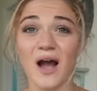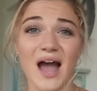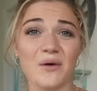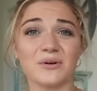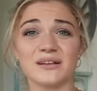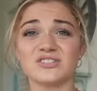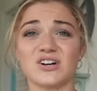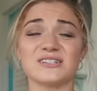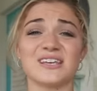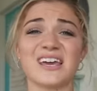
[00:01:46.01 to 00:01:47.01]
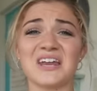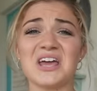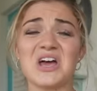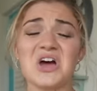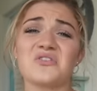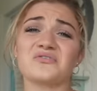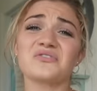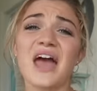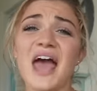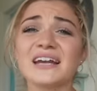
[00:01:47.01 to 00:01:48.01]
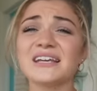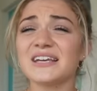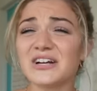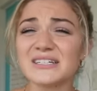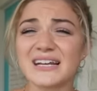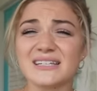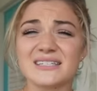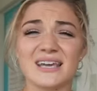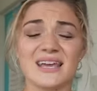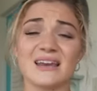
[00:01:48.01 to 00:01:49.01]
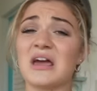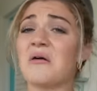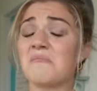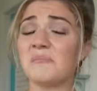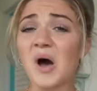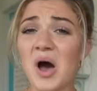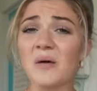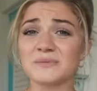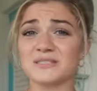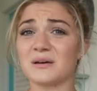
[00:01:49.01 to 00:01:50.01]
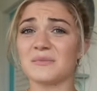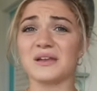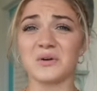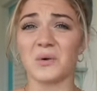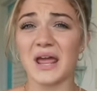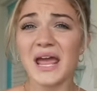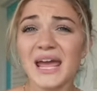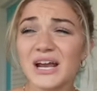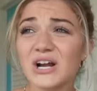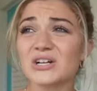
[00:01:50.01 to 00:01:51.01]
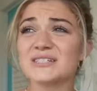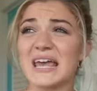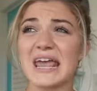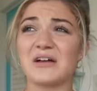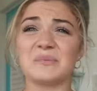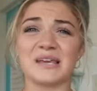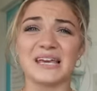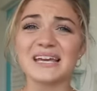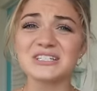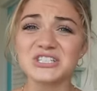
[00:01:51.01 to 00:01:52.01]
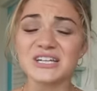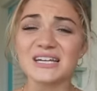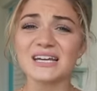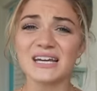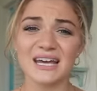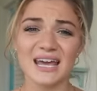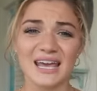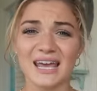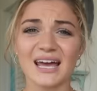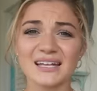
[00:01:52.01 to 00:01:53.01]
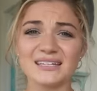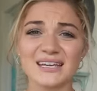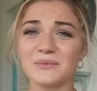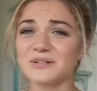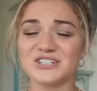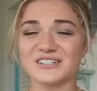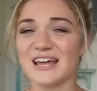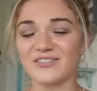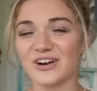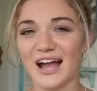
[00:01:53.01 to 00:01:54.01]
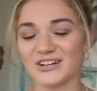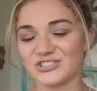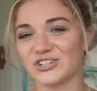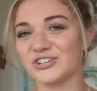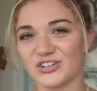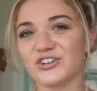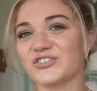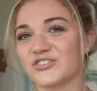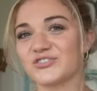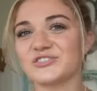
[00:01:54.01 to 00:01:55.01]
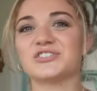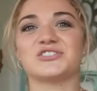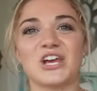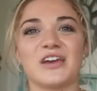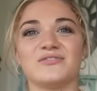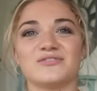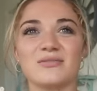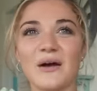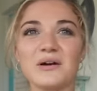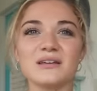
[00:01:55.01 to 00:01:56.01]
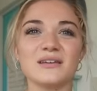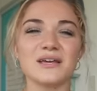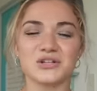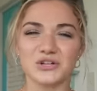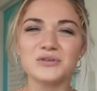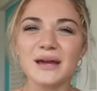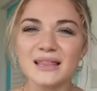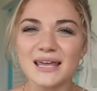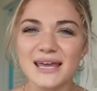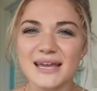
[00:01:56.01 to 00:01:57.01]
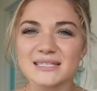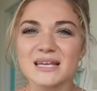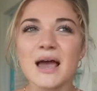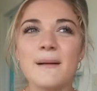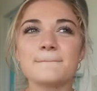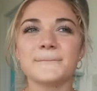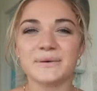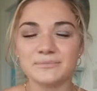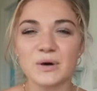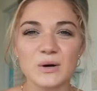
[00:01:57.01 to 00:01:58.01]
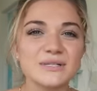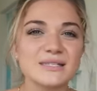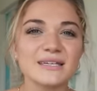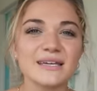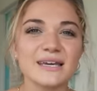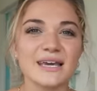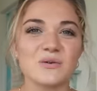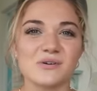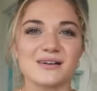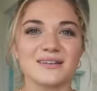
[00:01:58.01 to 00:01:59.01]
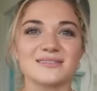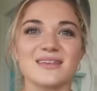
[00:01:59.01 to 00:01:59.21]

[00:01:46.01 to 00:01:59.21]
I would start to get red, irritated skin, bumps, some ingrown hairs, it'd be itchy, and it would just never actually look shaved. That would include my legs, but mostly it was